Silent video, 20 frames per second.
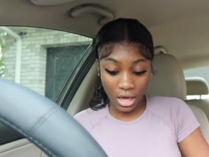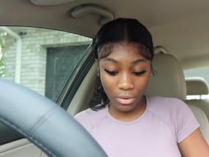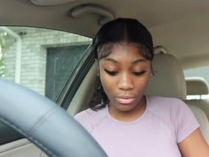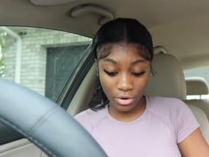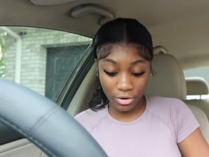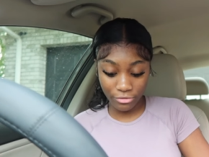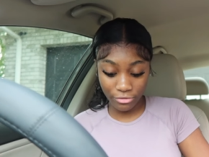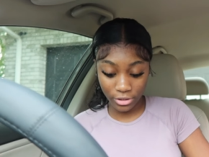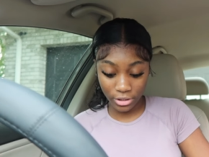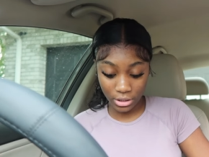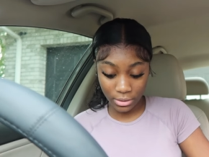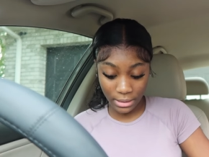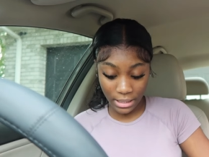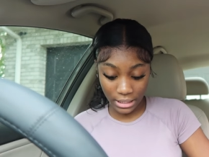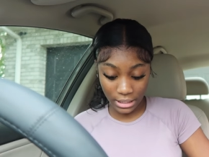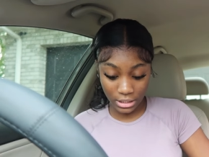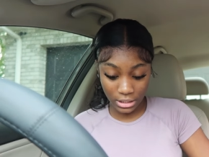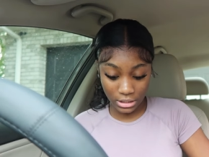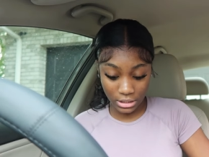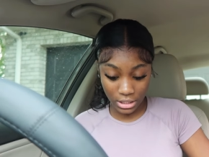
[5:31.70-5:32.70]
i want to fill up
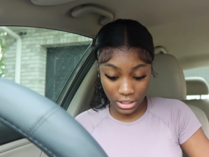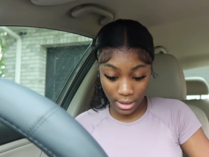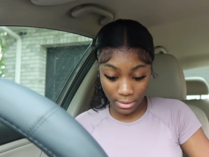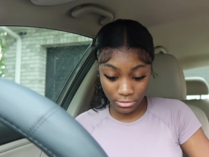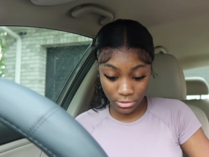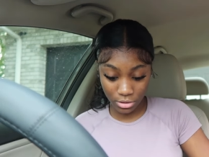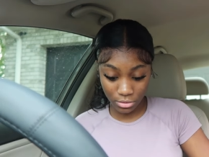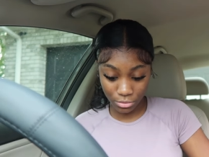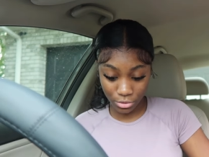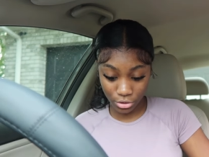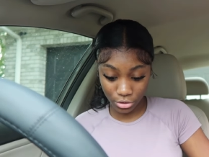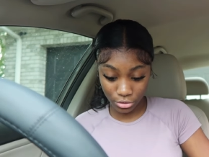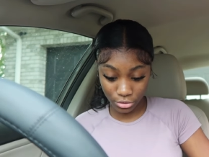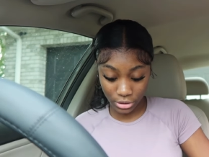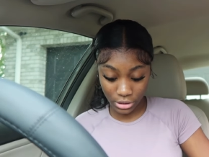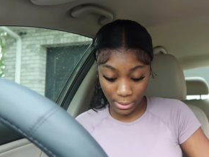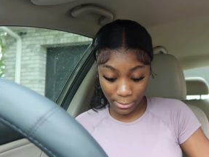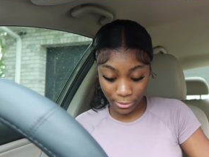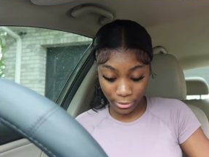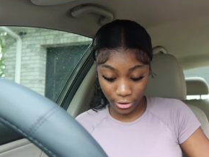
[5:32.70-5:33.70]
my keychain i'm just one of
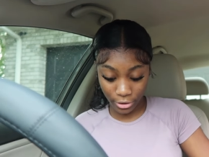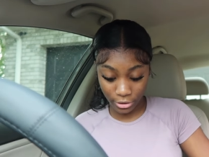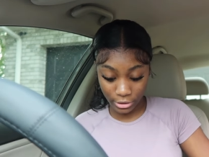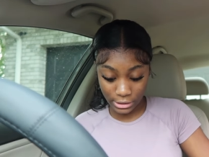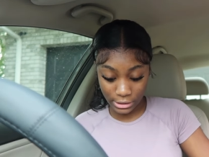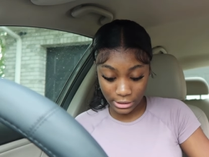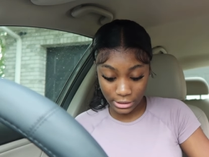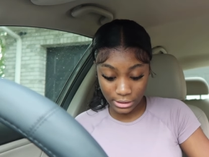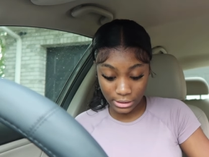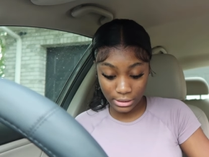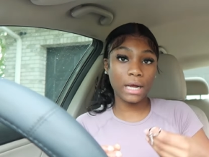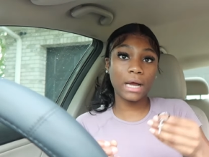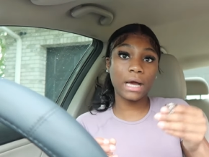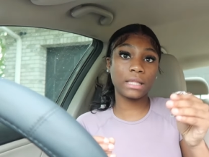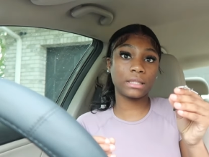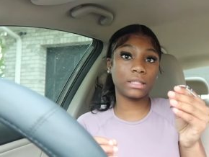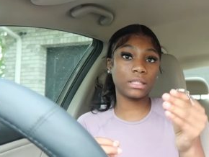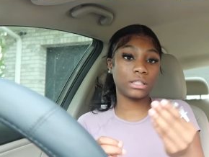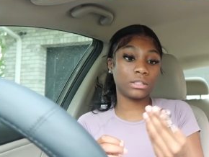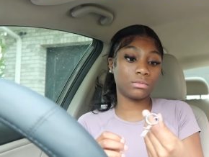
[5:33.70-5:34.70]
those type of girlies i
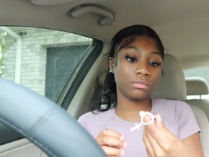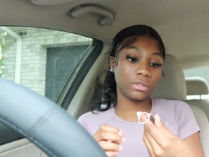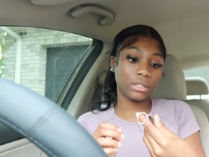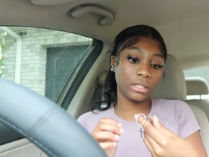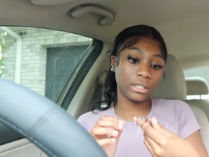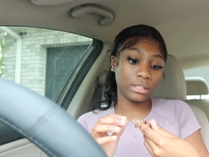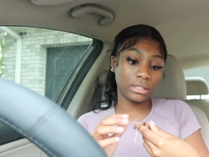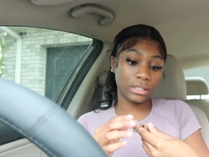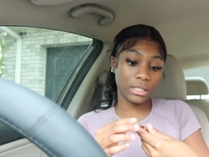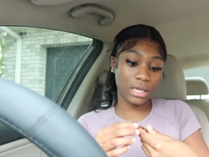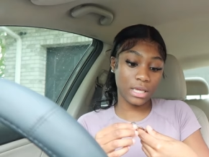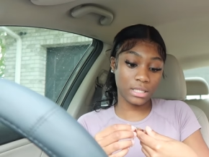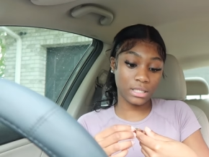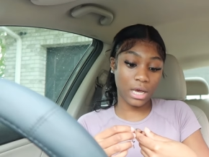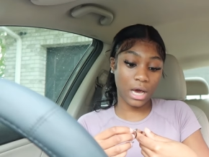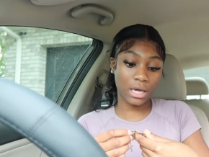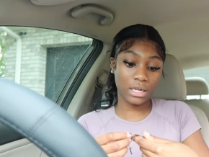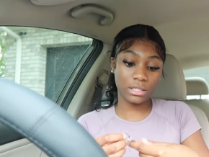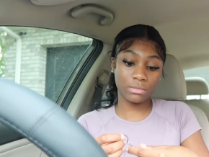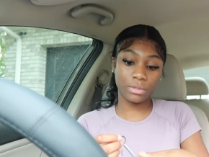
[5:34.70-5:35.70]
got this one it says
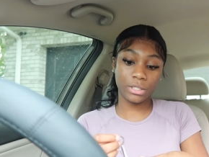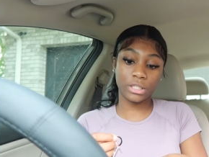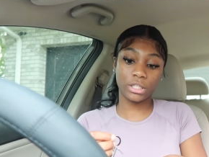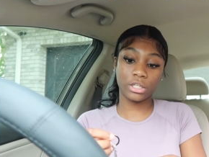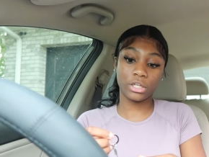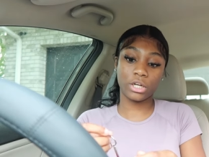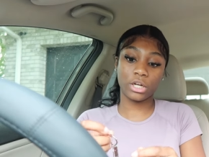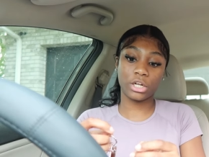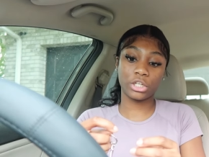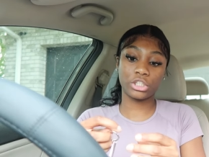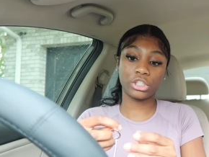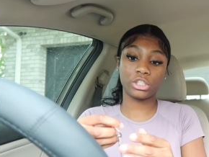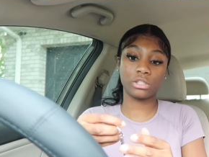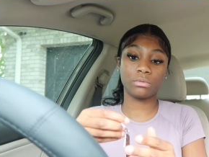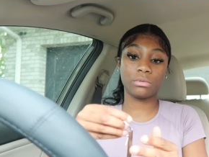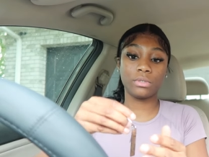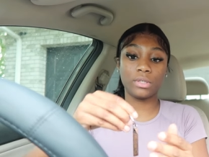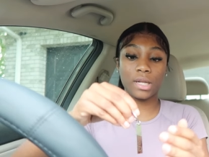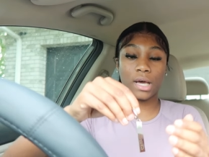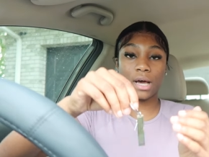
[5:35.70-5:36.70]
god is within her she
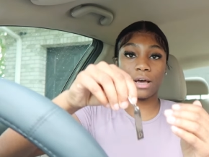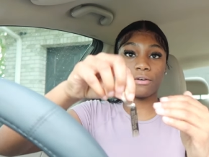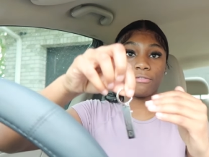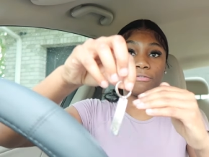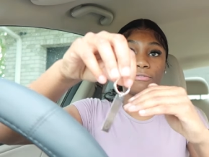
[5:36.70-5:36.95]
will not